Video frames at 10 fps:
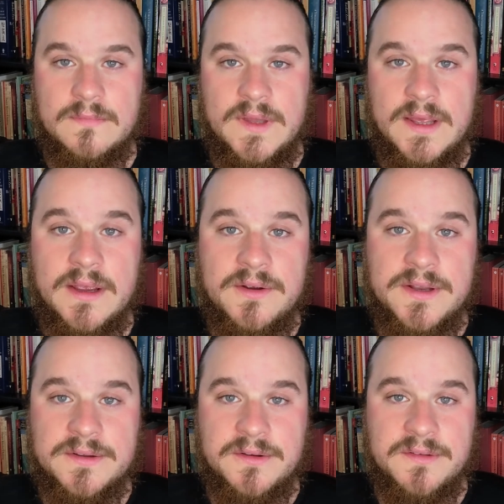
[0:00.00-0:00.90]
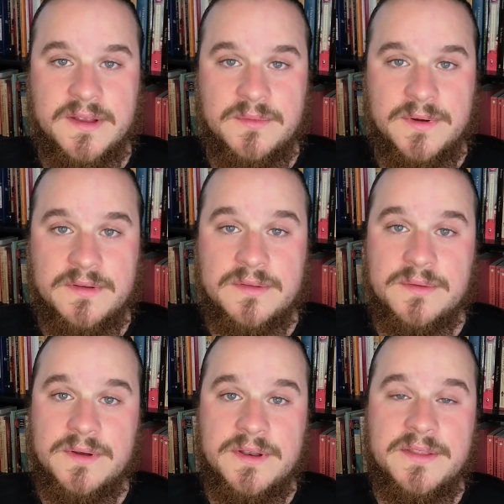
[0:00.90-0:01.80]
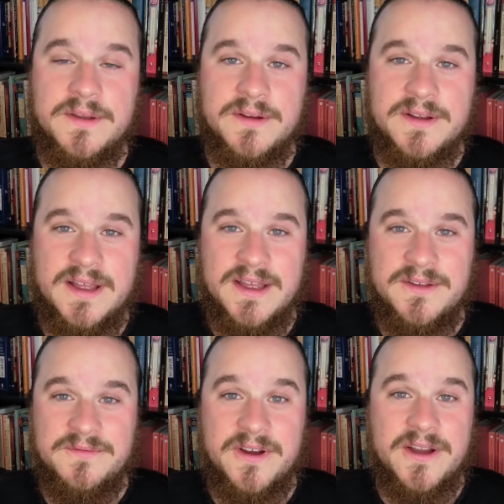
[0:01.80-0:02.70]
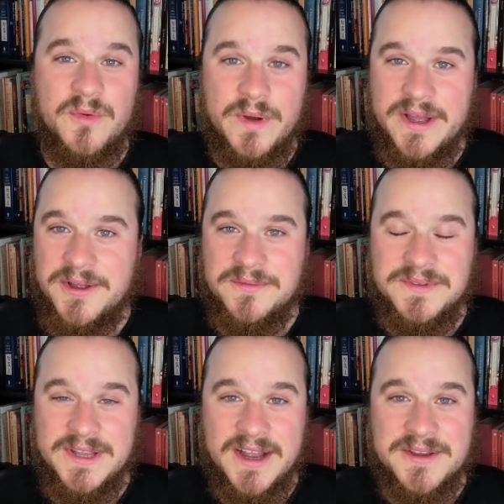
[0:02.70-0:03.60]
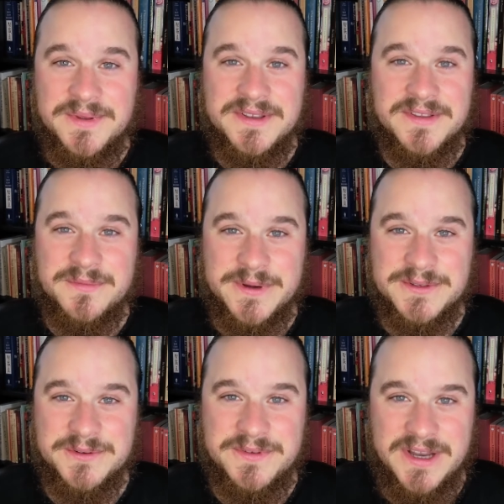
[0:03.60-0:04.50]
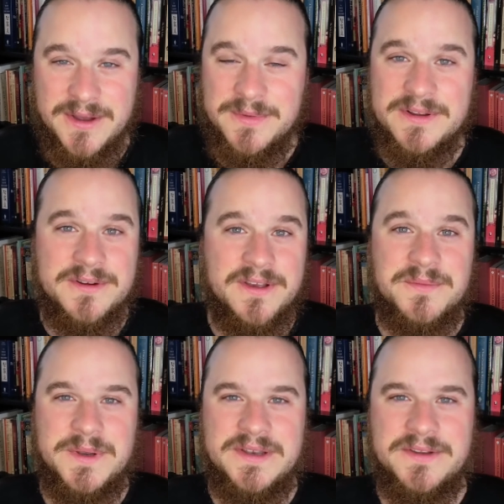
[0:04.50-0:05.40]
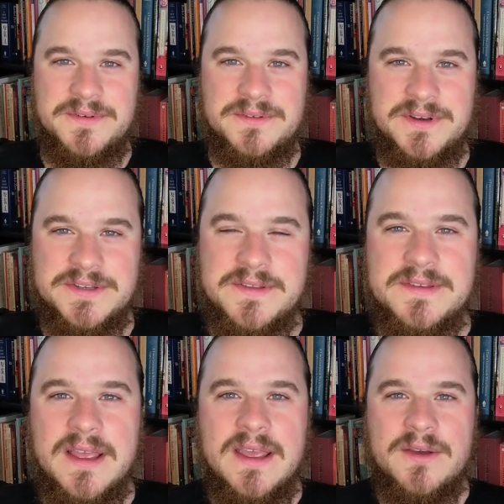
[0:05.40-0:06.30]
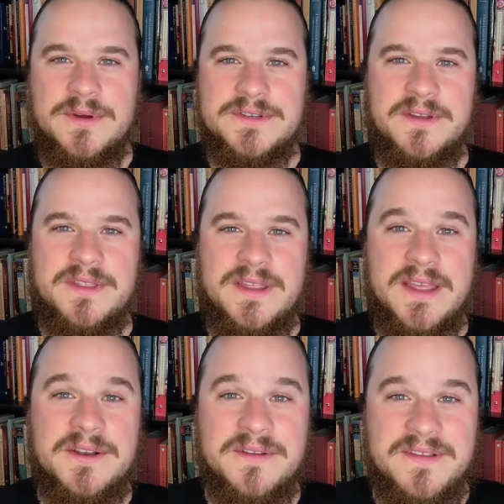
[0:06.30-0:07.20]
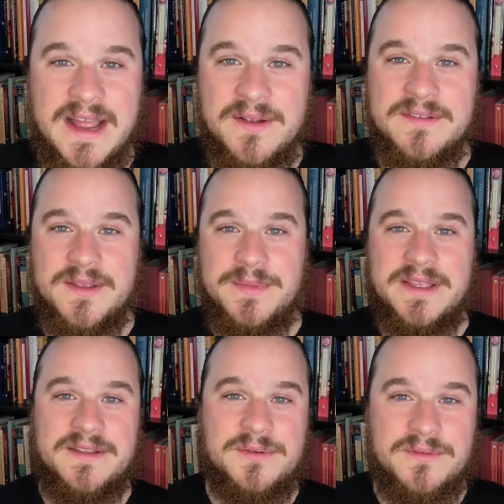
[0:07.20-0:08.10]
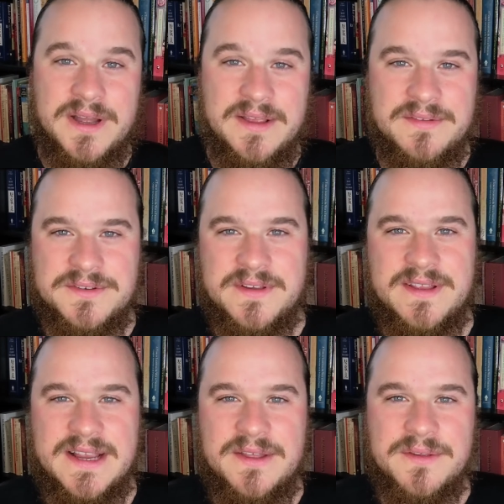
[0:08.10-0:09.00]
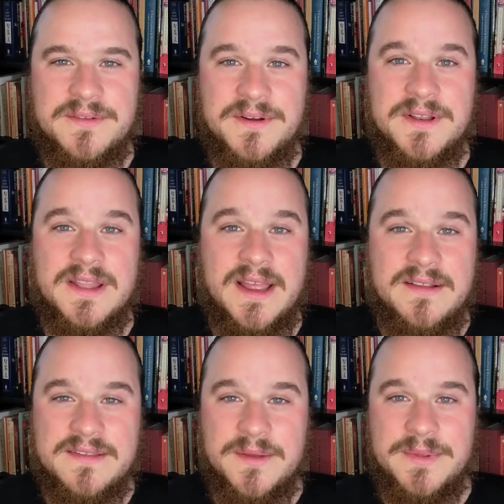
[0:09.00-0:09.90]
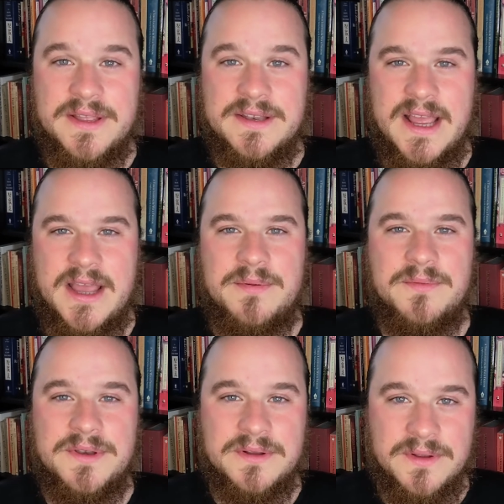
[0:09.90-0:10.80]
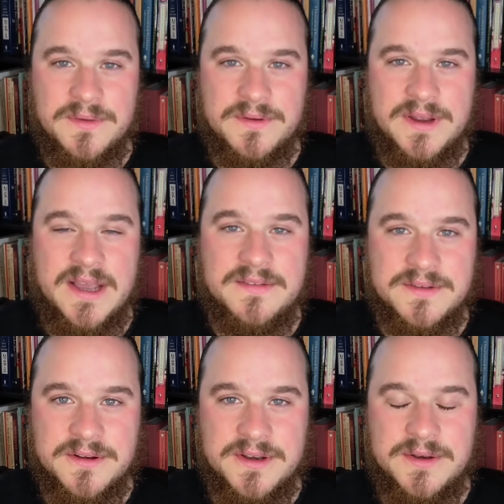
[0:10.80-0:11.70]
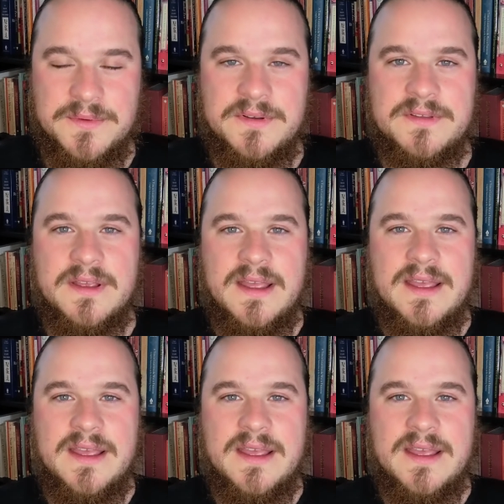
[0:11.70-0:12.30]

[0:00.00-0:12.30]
Hearing turns inwards through another very well documented spiritual phenomena across many different traditions, which are the inner sounds that begin to arise. So just like how there's certain lights that begin to happen when you close your eyes and turn inwards,